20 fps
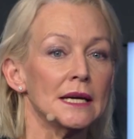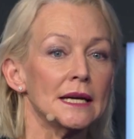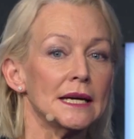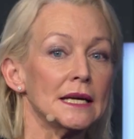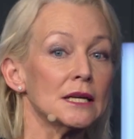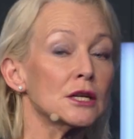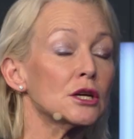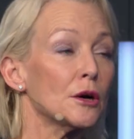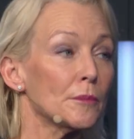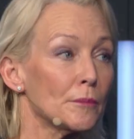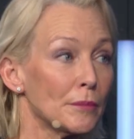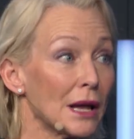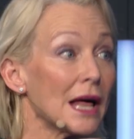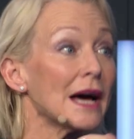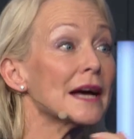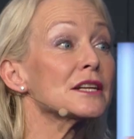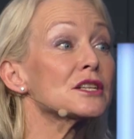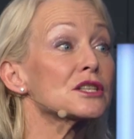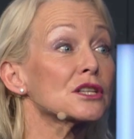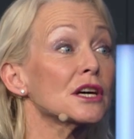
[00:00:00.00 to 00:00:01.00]
in
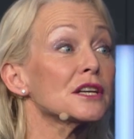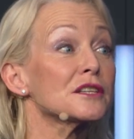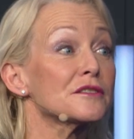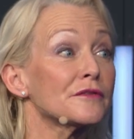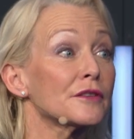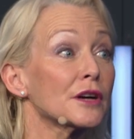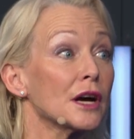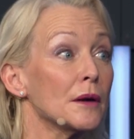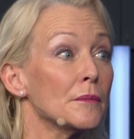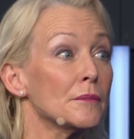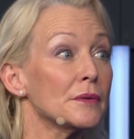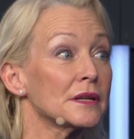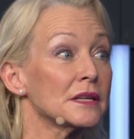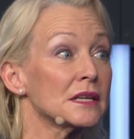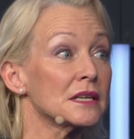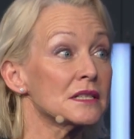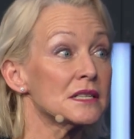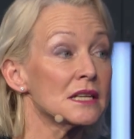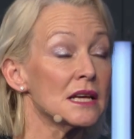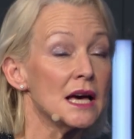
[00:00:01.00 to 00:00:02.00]
compliance costs for
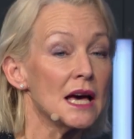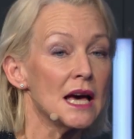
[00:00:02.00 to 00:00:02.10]
companies.